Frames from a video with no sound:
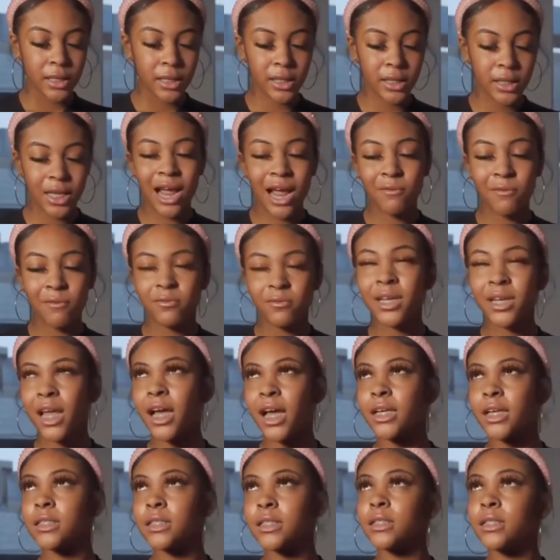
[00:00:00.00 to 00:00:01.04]
then I
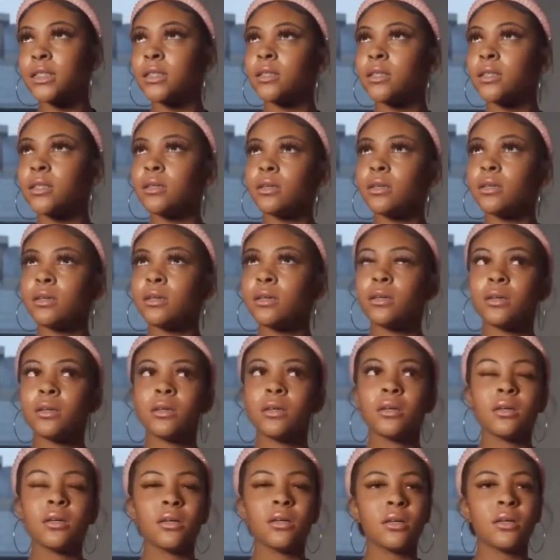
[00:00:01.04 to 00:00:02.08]
realized
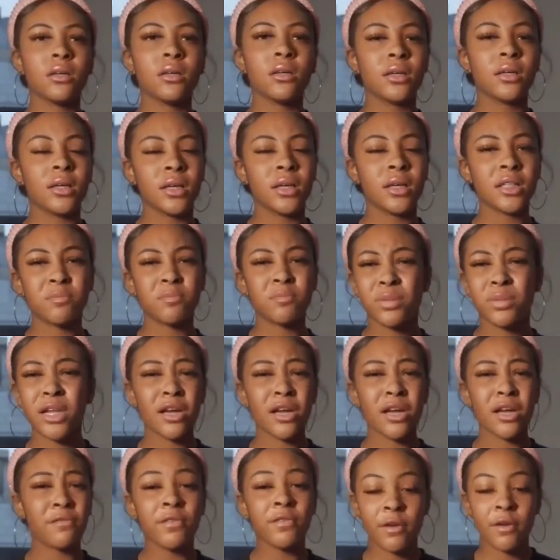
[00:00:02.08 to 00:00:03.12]
this
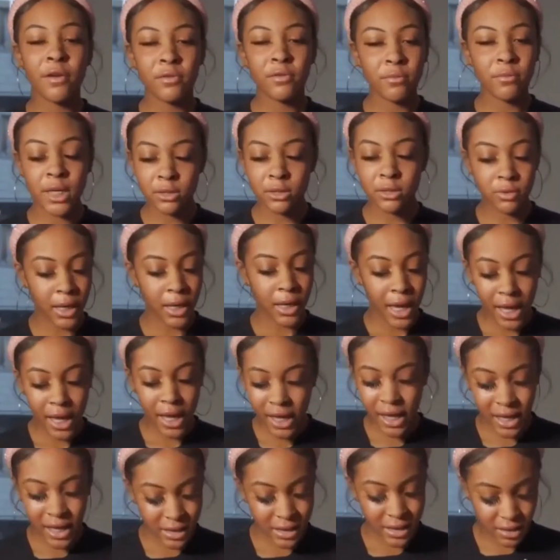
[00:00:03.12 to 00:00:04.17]
blood forever rests on the
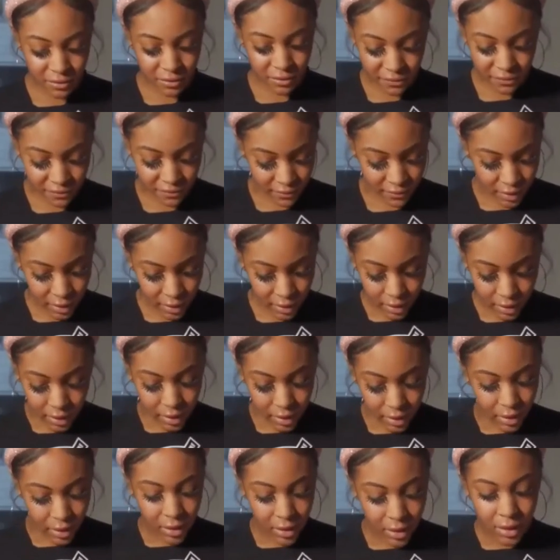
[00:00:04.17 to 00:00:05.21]
hands of
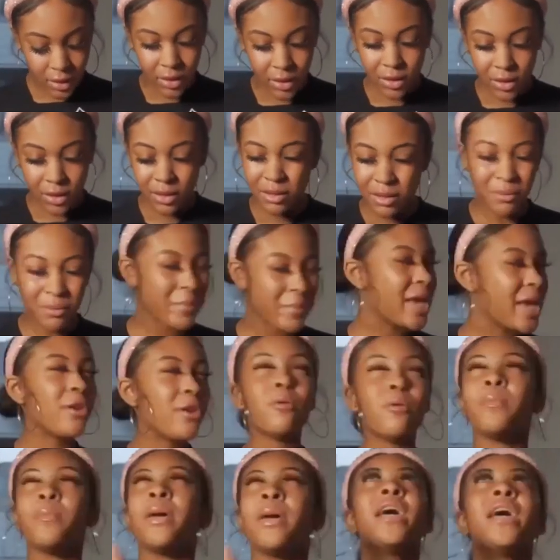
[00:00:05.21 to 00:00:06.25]
man.
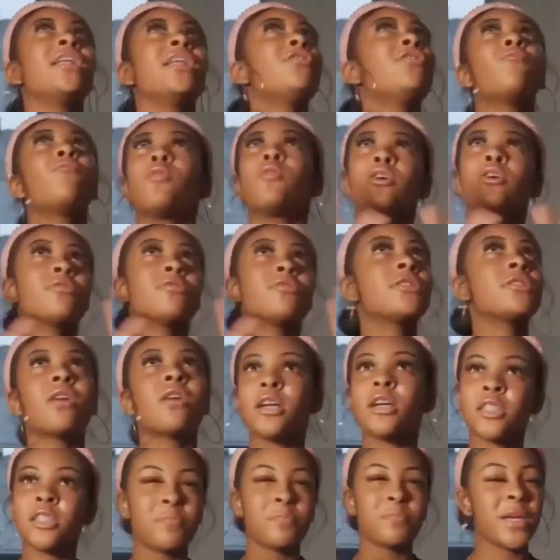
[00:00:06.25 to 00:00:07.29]
Oh man, the world
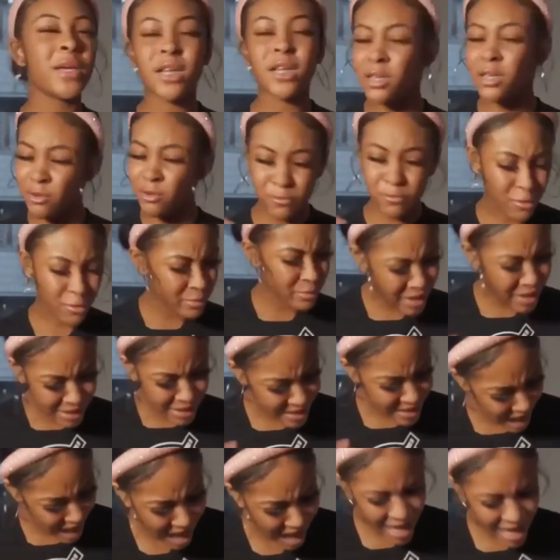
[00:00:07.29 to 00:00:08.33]
starts spinning, the room gets
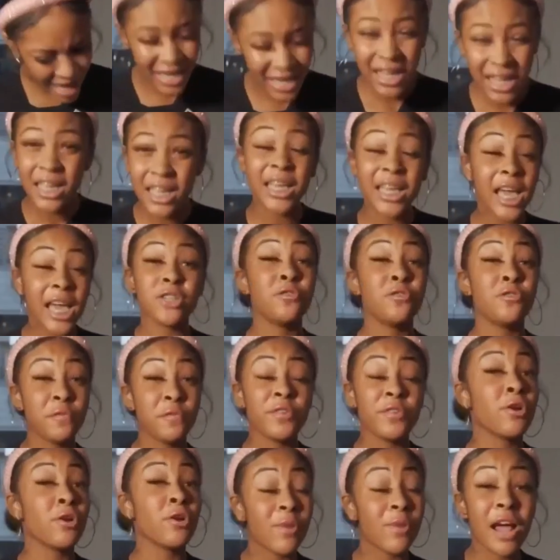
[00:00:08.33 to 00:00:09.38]
hot. Can't you
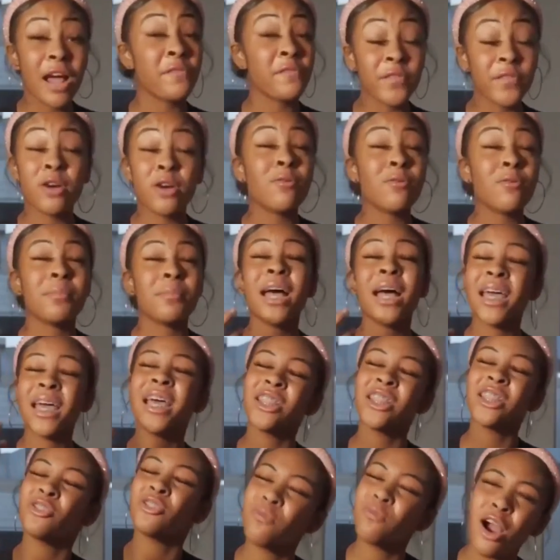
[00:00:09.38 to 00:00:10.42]
feel what I felt when my
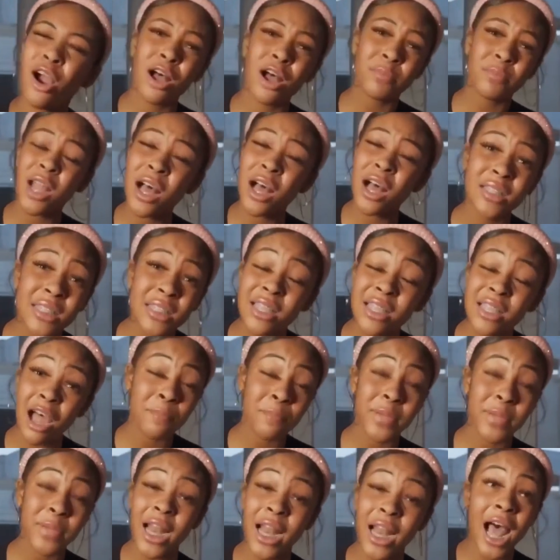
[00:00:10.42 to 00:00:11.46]
head throbbed
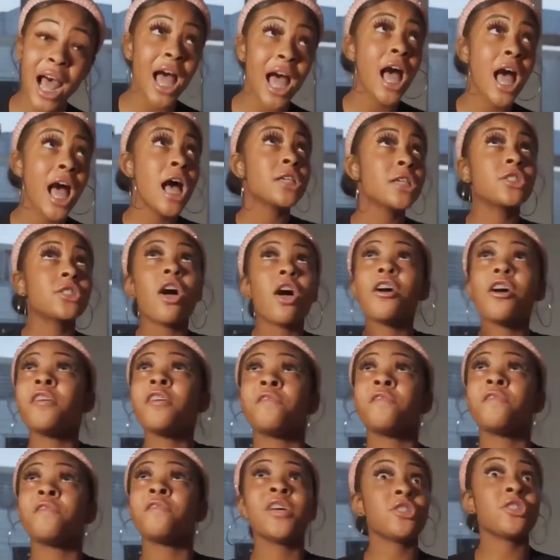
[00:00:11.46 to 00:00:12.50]
nonstop? And I started
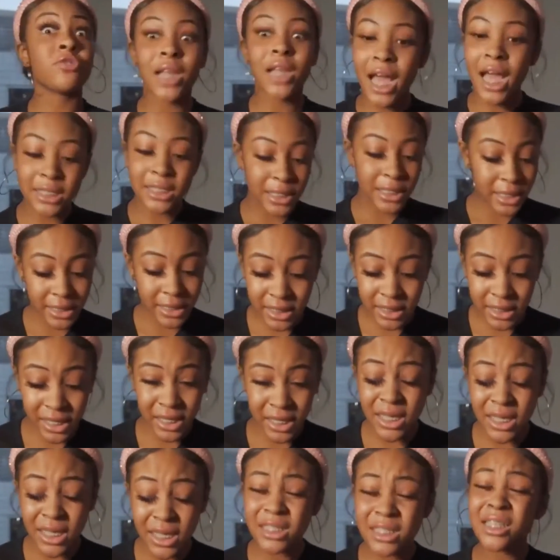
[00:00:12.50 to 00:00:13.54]
visualizing the
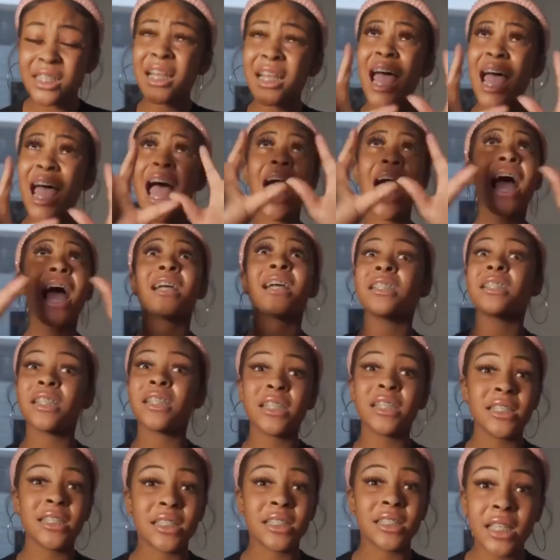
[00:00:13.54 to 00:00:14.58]
scene until I
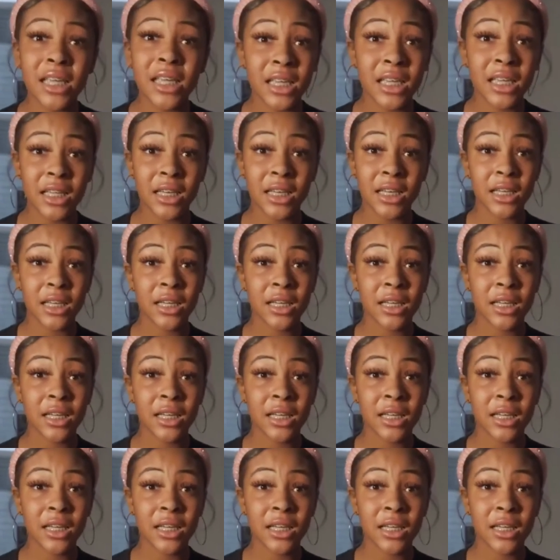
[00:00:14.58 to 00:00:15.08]
actually seen